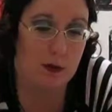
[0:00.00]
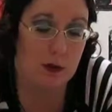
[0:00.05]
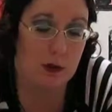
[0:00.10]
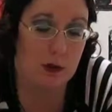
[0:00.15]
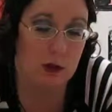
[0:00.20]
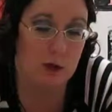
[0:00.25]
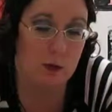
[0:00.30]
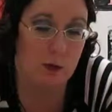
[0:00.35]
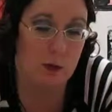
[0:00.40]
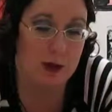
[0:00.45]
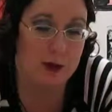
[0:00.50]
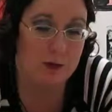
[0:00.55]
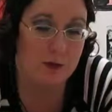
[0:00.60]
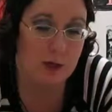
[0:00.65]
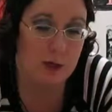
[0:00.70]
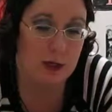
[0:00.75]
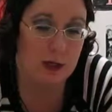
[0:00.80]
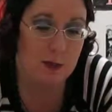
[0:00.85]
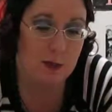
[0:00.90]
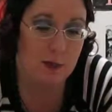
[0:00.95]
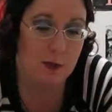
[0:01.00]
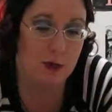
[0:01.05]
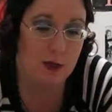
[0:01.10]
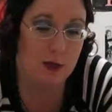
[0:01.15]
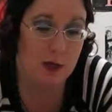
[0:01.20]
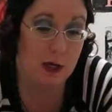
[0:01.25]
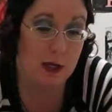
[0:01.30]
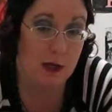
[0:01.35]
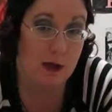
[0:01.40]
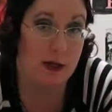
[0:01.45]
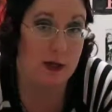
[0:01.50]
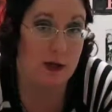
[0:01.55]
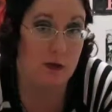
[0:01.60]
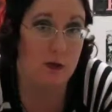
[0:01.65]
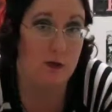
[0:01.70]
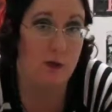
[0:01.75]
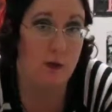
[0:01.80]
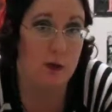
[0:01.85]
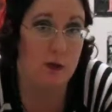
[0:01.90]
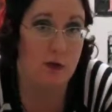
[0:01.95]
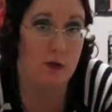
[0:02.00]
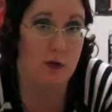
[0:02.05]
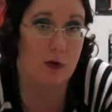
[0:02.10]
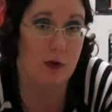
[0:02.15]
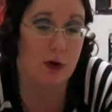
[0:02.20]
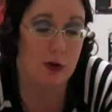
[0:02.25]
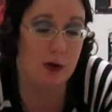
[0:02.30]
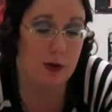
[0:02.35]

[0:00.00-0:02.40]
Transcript: little gravelly, but I like his voice a lot.